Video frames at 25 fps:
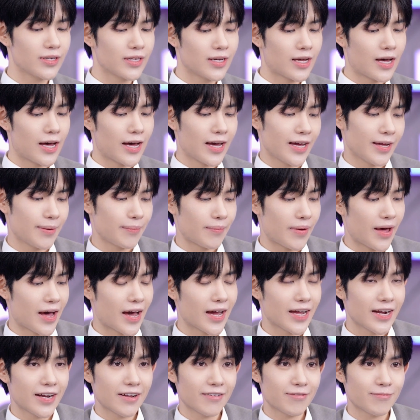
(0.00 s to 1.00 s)
I am I
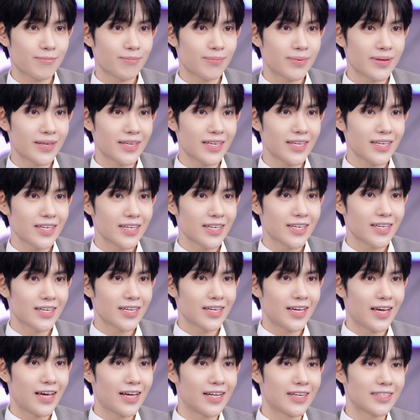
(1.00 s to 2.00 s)
N F P,
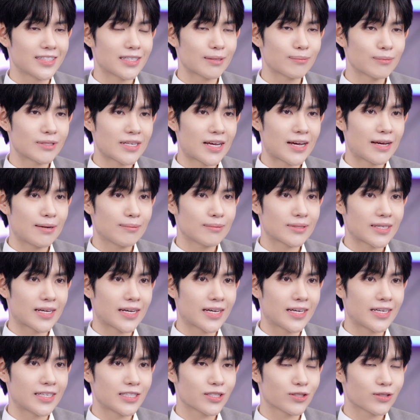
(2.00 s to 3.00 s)
and sometimes
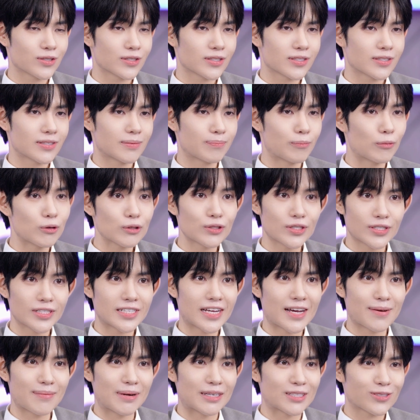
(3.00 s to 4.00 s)
I, most of the
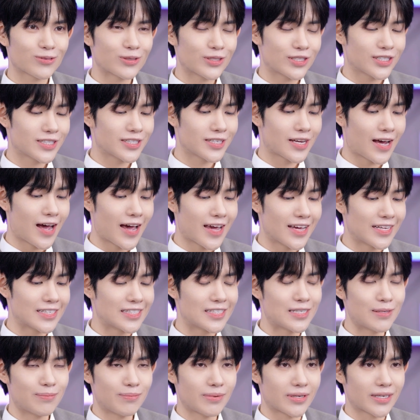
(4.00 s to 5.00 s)
time I switch to I N T
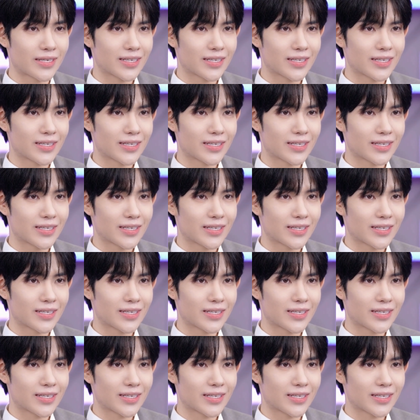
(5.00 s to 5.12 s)
P.